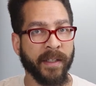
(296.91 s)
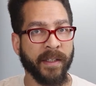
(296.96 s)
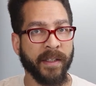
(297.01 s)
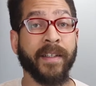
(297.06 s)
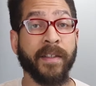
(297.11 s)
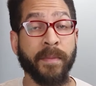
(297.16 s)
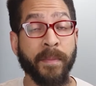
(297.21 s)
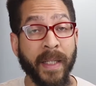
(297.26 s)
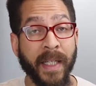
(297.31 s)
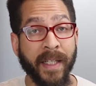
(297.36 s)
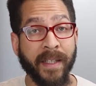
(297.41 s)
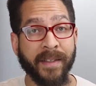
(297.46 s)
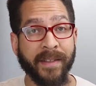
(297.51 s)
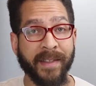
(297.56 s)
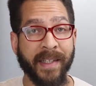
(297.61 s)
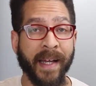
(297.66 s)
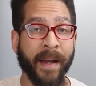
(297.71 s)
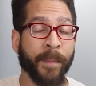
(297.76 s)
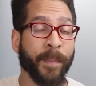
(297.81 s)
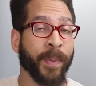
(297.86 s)
This
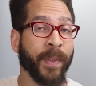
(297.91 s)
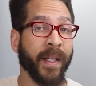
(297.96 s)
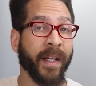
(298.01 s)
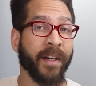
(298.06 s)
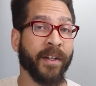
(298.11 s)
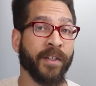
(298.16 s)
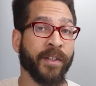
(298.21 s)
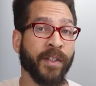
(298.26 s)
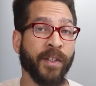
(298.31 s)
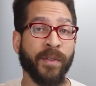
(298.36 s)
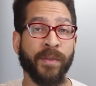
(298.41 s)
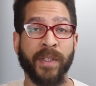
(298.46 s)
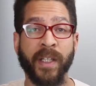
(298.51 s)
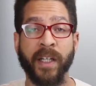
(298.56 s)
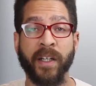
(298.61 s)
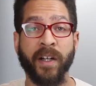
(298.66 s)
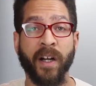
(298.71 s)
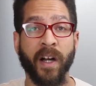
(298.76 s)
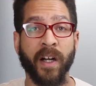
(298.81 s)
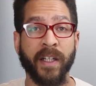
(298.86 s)
means that players
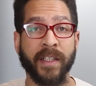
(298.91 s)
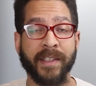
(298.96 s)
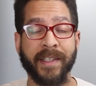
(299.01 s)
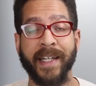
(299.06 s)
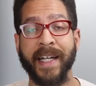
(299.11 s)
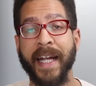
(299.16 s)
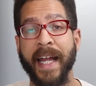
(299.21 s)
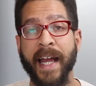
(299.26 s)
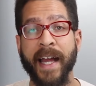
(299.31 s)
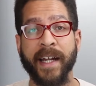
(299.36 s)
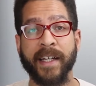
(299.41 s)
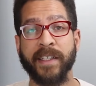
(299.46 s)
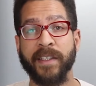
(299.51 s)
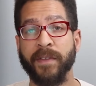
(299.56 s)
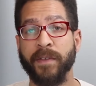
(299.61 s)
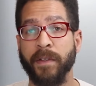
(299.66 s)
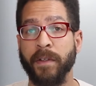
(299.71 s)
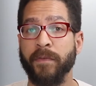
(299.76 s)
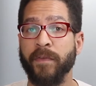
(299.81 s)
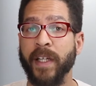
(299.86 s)
using cards like
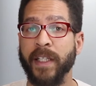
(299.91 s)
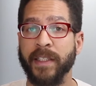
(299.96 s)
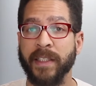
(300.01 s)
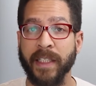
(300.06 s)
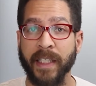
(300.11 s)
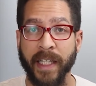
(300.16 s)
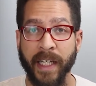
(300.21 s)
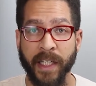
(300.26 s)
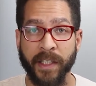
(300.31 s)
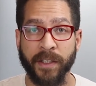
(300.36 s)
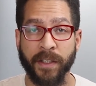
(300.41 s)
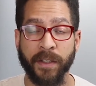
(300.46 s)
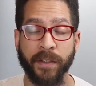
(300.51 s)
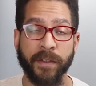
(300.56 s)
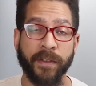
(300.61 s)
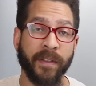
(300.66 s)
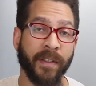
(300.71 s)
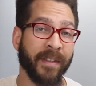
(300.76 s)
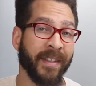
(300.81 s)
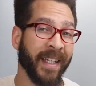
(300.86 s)
Active
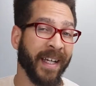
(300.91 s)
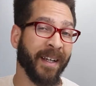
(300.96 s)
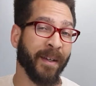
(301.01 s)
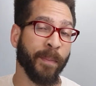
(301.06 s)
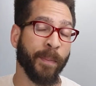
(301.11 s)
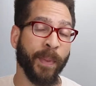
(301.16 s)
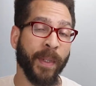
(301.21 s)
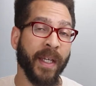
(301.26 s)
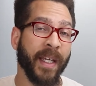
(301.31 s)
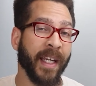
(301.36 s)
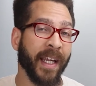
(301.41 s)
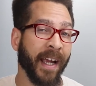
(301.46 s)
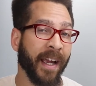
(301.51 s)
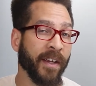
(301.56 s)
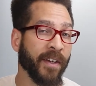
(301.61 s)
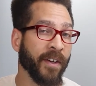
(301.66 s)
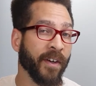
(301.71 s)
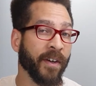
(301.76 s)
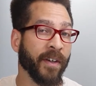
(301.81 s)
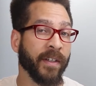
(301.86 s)
Investigation to take a peek
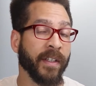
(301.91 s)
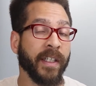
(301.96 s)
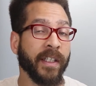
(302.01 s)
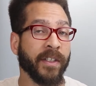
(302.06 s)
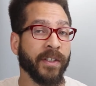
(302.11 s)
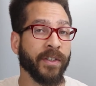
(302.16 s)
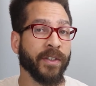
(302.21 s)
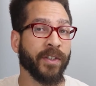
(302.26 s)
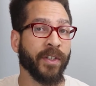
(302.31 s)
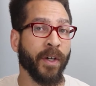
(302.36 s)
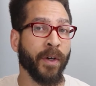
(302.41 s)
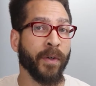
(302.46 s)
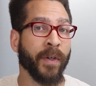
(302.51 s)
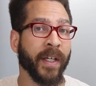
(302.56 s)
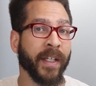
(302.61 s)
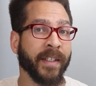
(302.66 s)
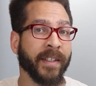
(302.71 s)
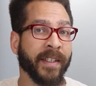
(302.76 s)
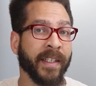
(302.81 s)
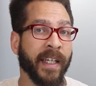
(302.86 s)
at your allegiance
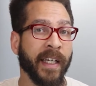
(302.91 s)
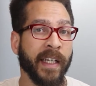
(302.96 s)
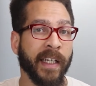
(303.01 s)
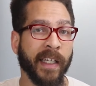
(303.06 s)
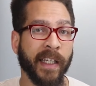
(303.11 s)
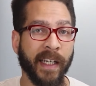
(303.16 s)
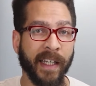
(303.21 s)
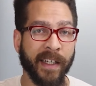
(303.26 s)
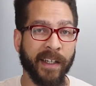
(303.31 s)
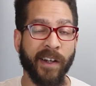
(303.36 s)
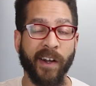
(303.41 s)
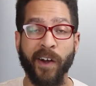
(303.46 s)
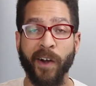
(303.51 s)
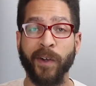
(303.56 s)
tokens can